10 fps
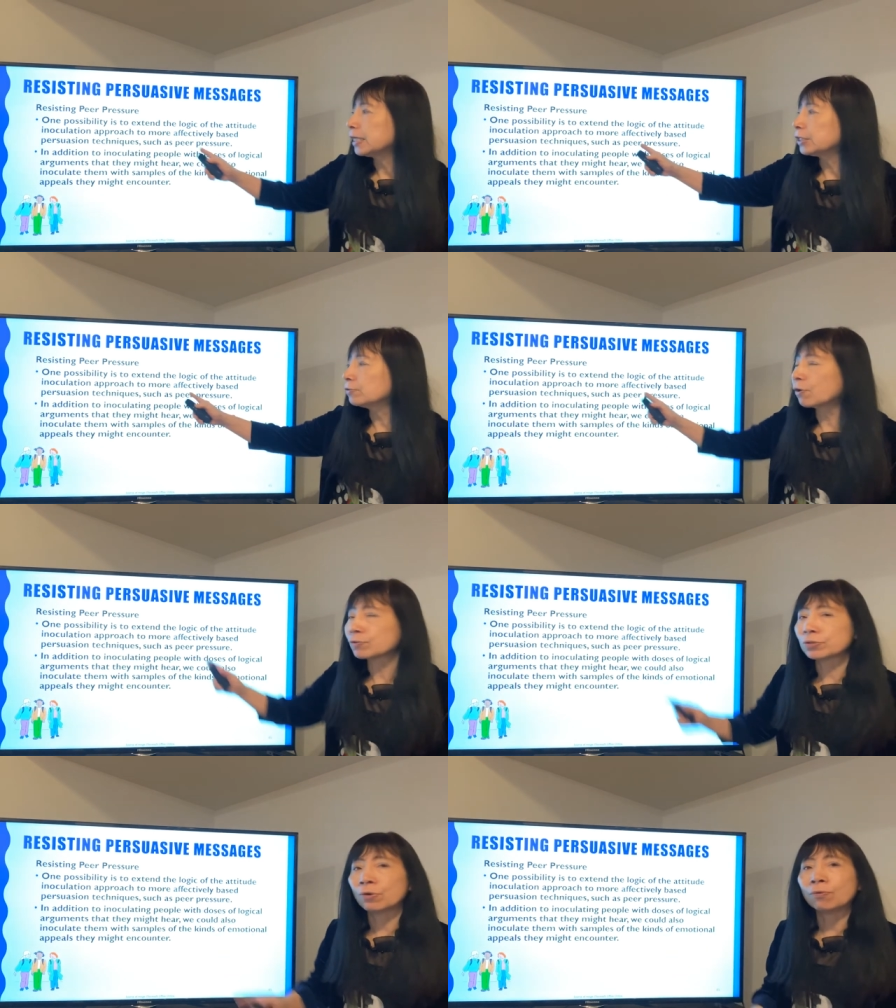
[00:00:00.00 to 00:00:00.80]
you
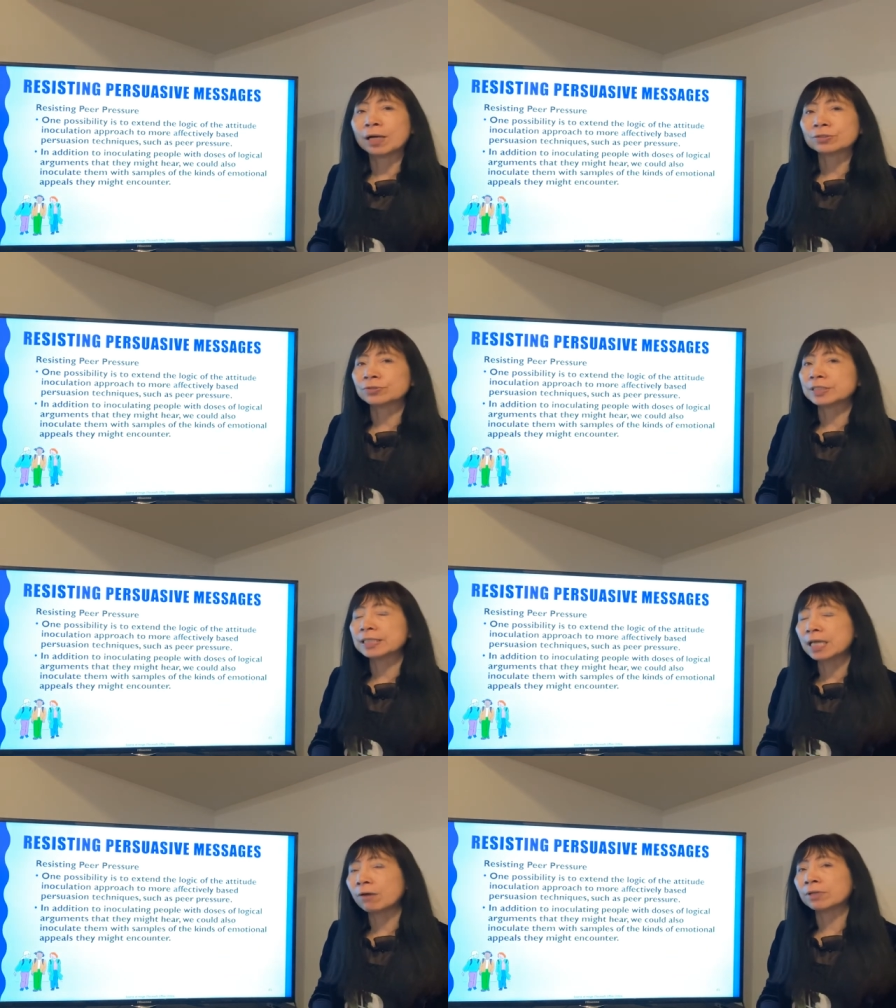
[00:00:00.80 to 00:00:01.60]
also want to
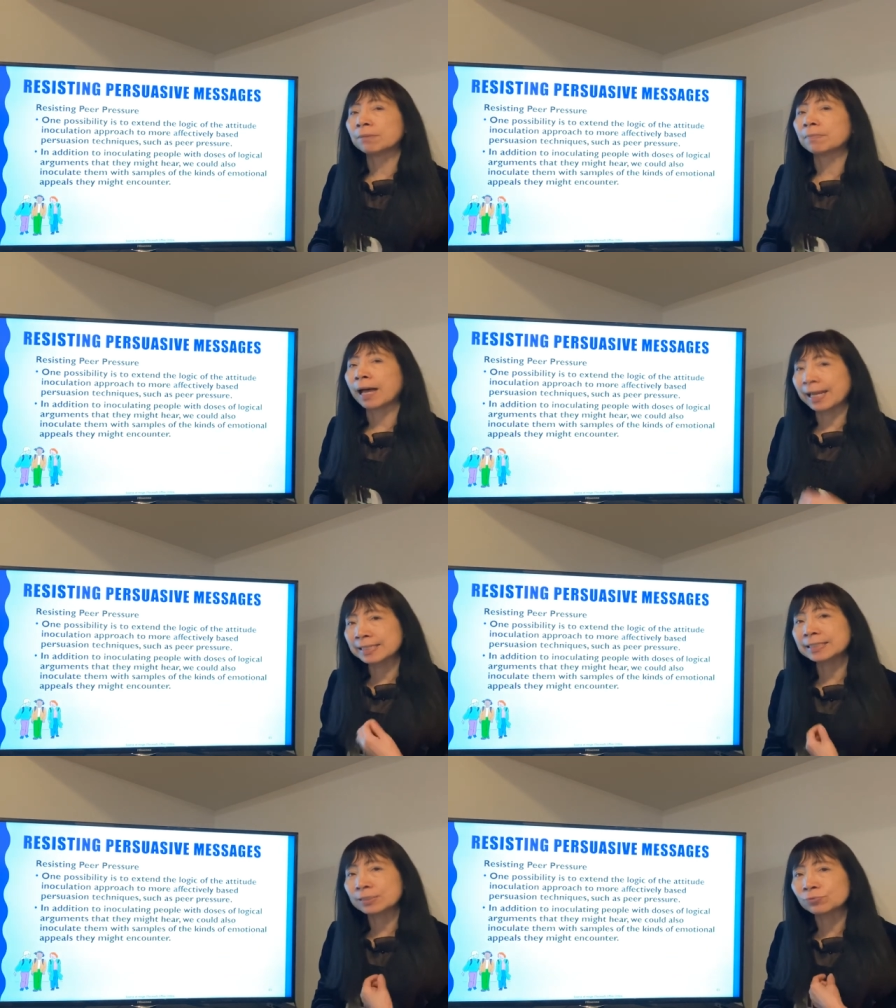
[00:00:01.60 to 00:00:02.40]
tell them, I
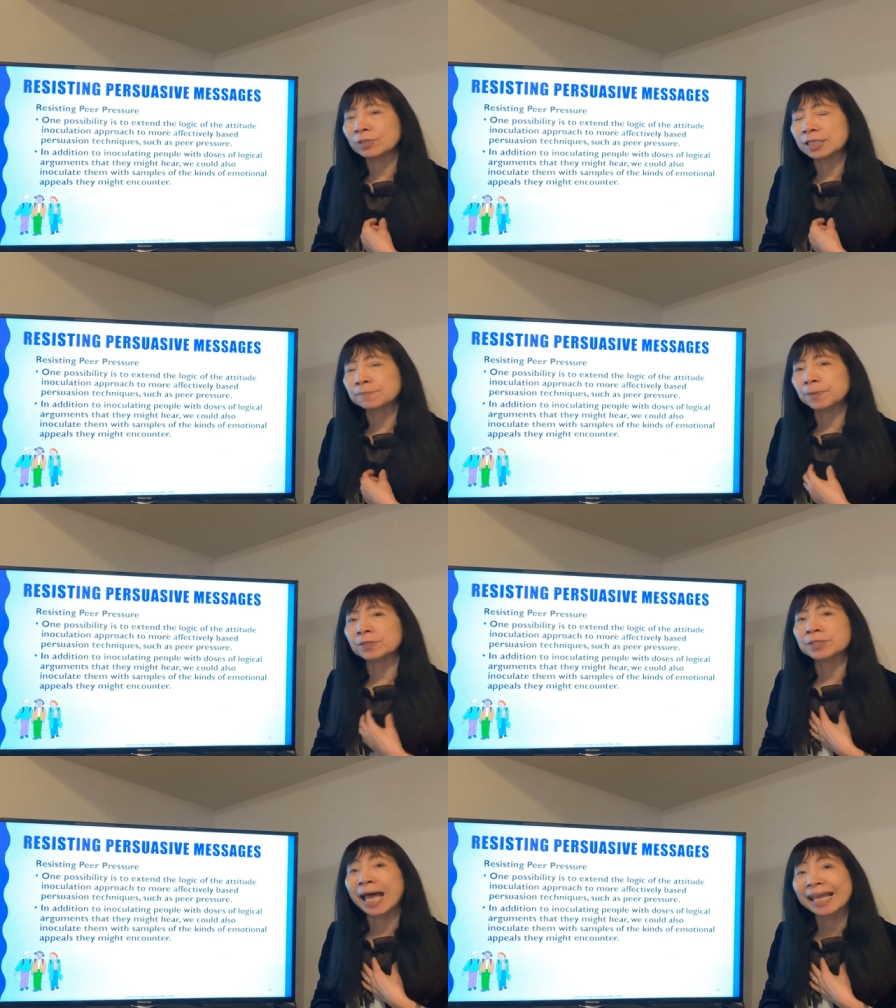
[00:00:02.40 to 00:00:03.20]
do this
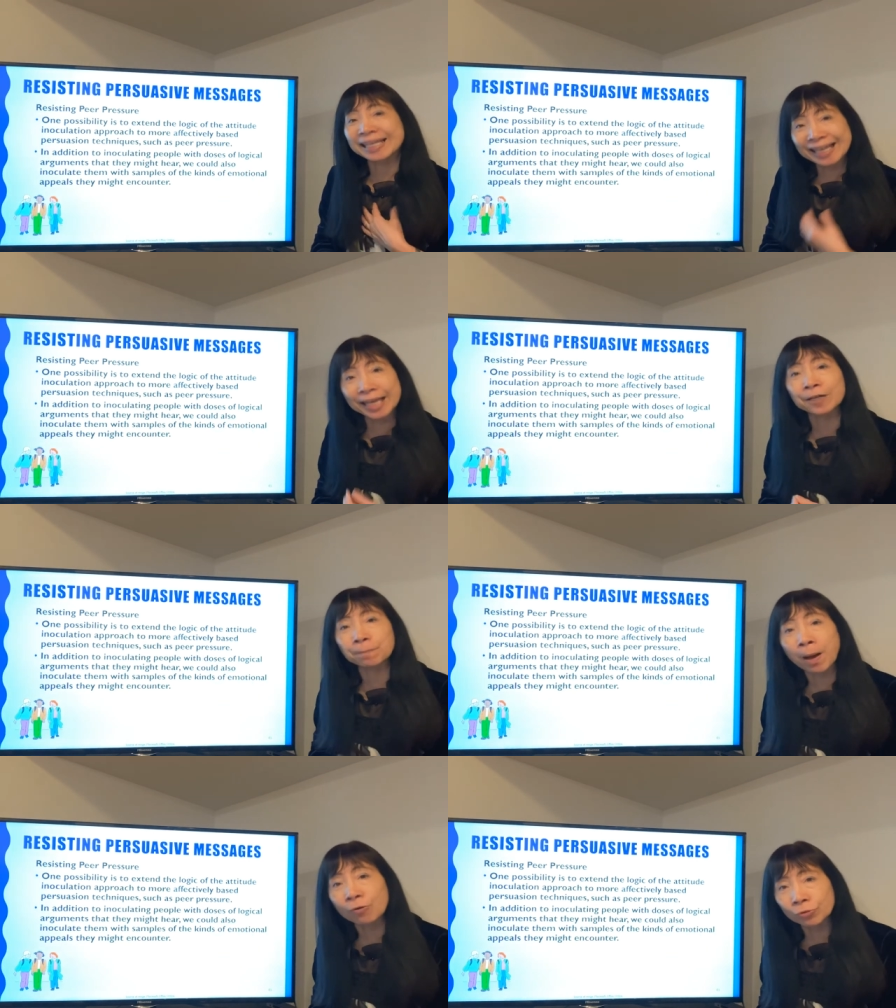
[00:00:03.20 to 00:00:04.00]
because I care
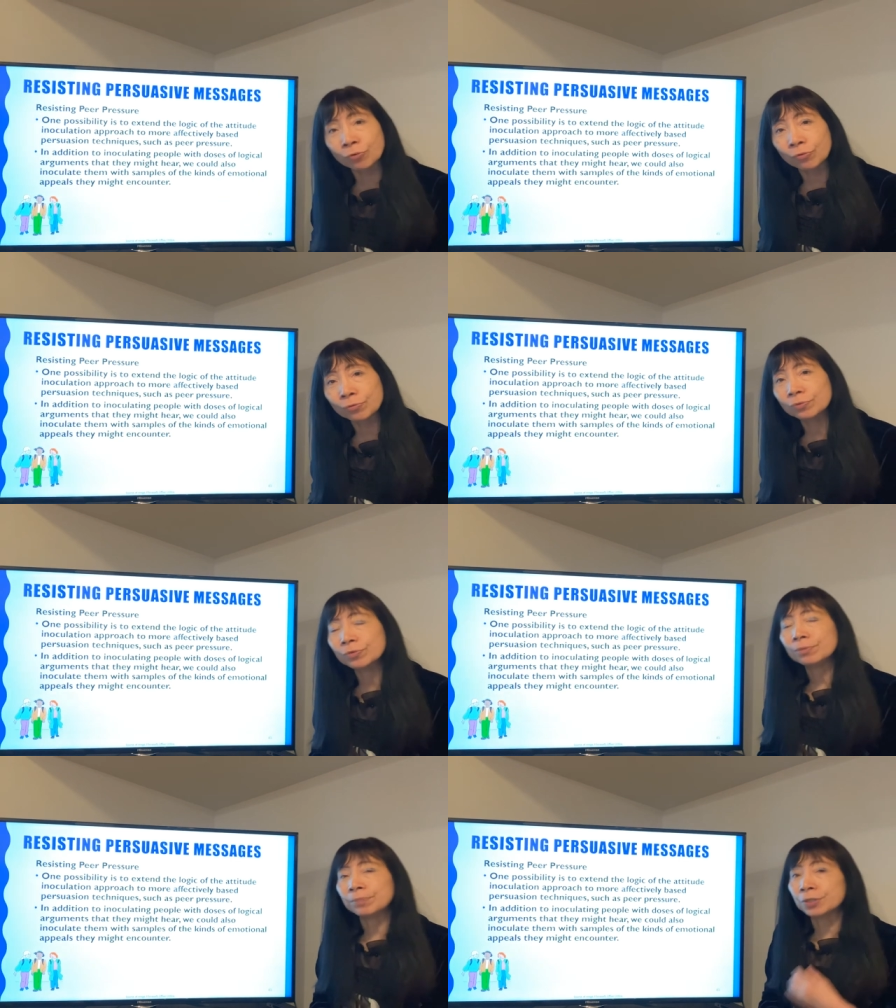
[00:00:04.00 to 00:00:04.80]
about you,
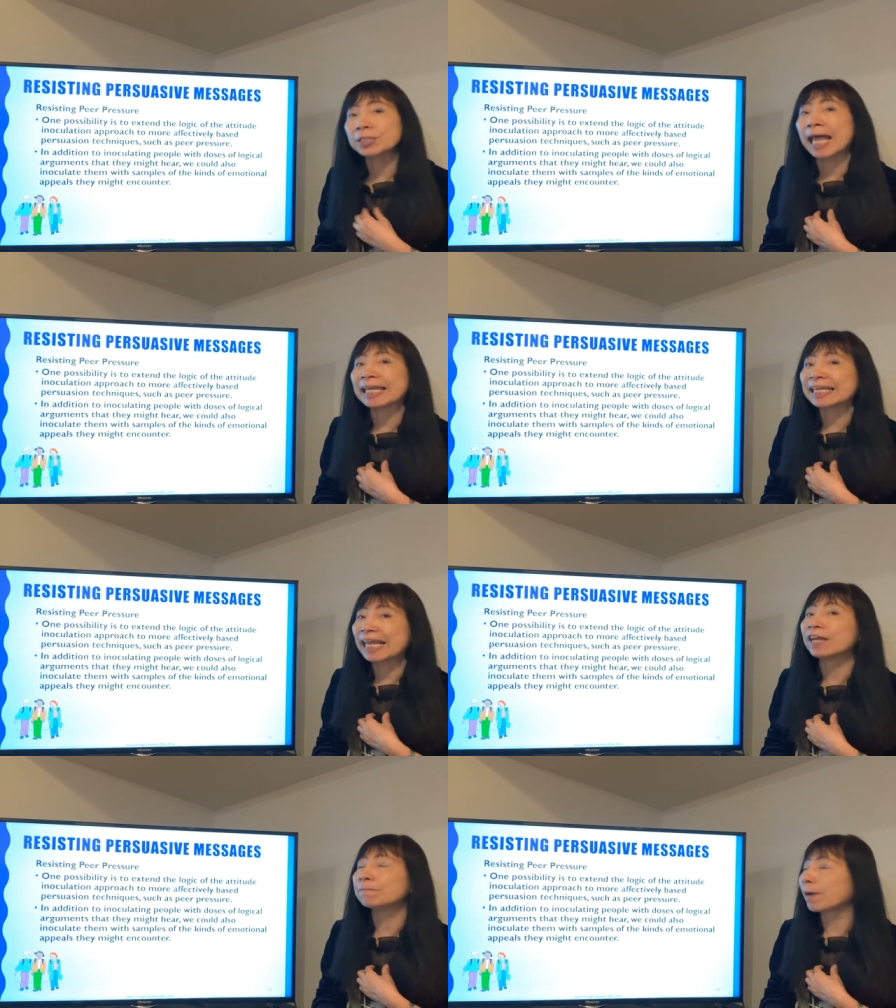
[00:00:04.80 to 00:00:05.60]
because I
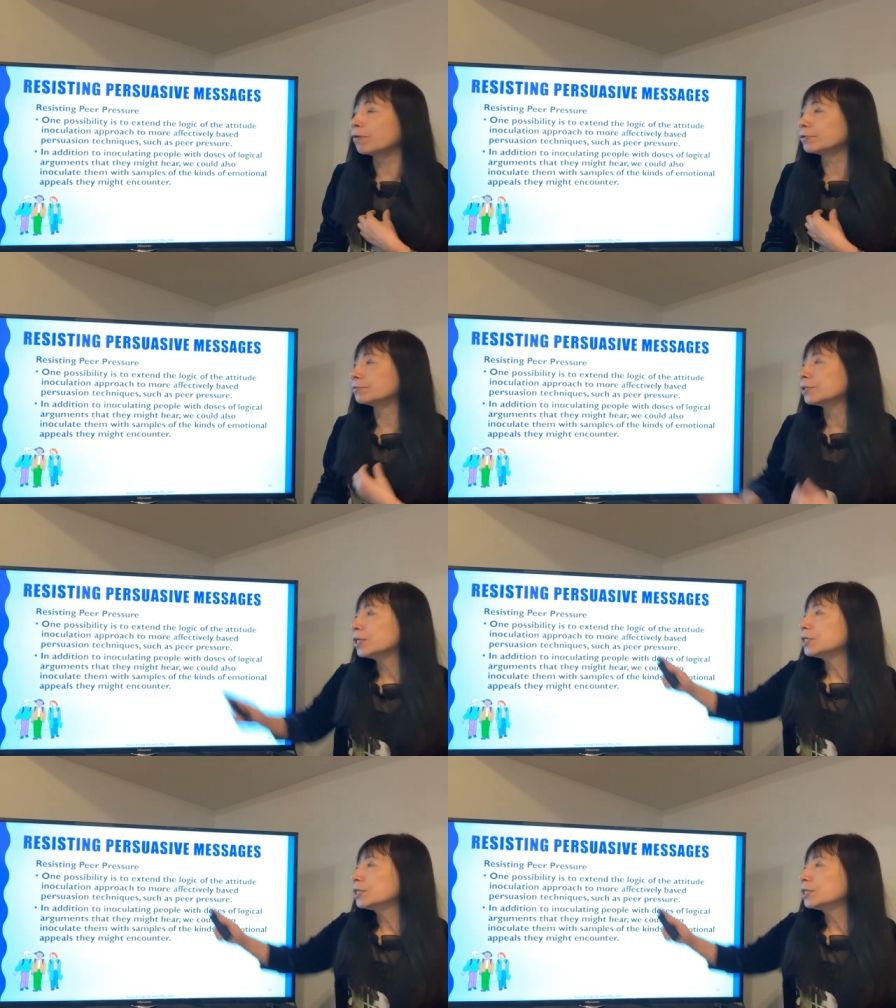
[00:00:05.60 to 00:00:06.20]
care about you.